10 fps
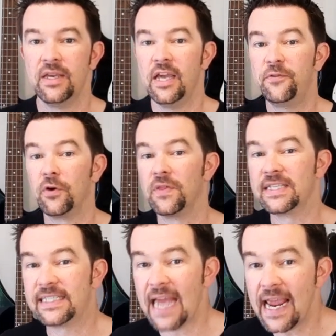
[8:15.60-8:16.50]
If you're in the
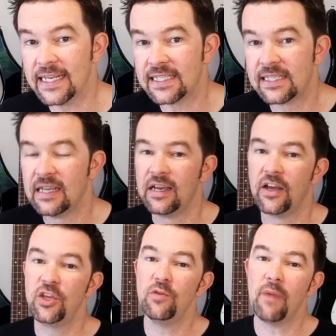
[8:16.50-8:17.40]
States,
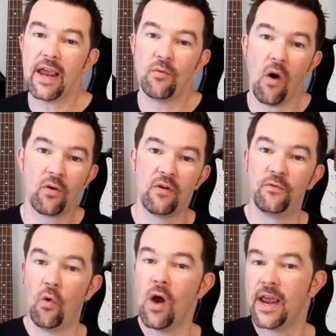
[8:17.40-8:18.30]
you might want to
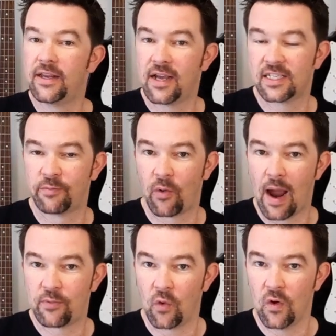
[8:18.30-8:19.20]
avoid customer
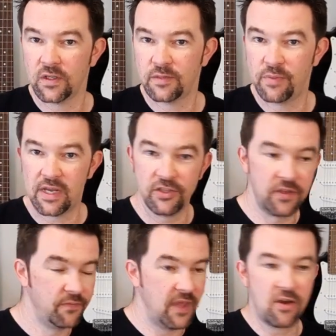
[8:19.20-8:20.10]
wrapped rolls
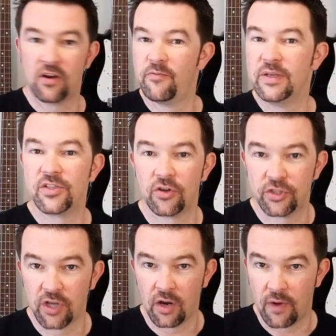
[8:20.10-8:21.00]
because they could have been
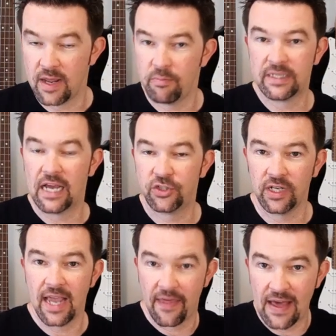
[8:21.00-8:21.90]
searched already,
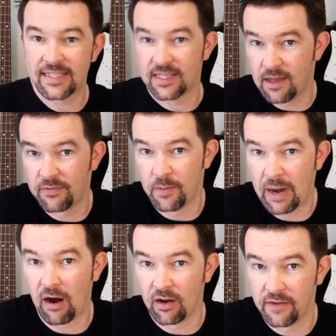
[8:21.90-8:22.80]
potentially, and that's the
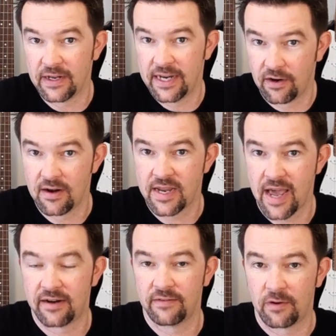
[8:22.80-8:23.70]
peril of it here in
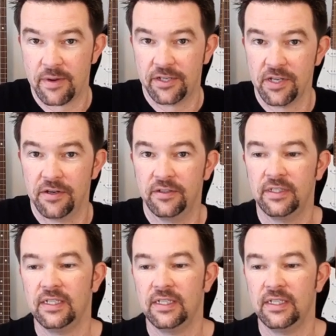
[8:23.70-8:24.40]
Canada for me too.